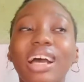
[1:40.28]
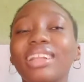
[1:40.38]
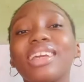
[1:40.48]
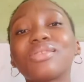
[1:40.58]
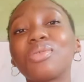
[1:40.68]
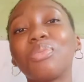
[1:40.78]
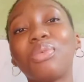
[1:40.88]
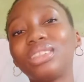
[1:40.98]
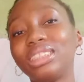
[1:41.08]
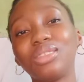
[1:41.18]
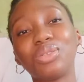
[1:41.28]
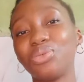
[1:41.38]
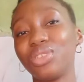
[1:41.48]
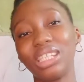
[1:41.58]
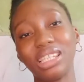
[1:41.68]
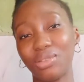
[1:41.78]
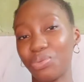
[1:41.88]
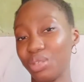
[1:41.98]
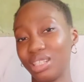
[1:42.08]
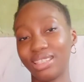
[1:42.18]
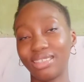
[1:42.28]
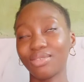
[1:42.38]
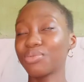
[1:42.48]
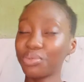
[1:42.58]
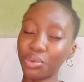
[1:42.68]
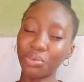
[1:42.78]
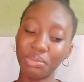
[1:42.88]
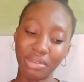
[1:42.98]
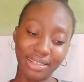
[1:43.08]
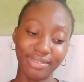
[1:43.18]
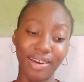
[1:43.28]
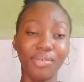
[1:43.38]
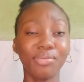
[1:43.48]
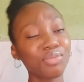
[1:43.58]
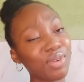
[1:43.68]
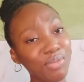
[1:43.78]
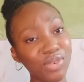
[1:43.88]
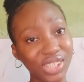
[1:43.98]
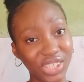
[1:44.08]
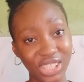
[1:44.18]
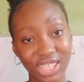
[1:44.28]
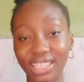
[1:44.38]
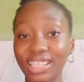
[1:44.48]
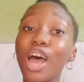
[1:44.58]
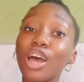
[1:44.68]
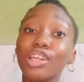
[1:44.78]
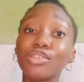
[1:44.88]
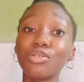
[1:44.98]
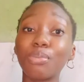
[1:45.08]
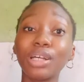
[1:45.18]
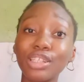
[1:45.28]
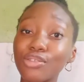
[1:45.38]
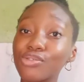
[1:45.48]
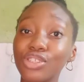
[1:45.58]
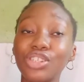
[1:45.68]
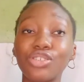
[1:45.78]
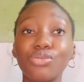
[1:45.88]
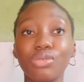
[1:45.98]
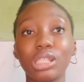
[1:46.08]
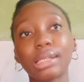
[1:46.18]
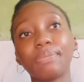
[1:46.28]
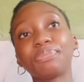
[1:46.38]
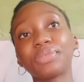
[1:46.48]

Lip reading: there is nobody to gist with, you know, women now, we almost gist. There's nobody to gist with.